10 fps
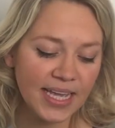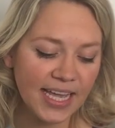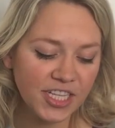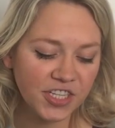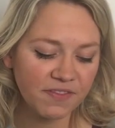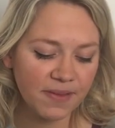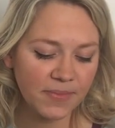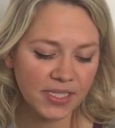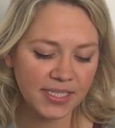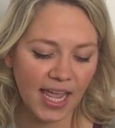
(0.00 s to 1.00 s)
each of them
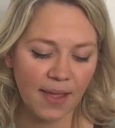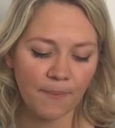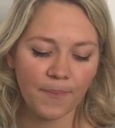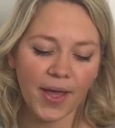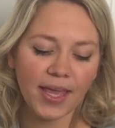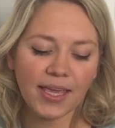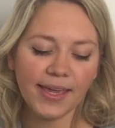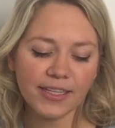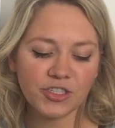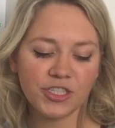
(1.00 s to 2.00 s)
the same, but
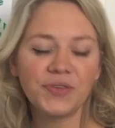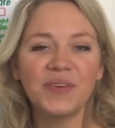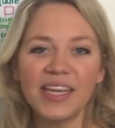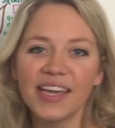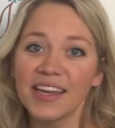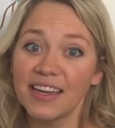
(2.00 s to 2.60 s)
each unique,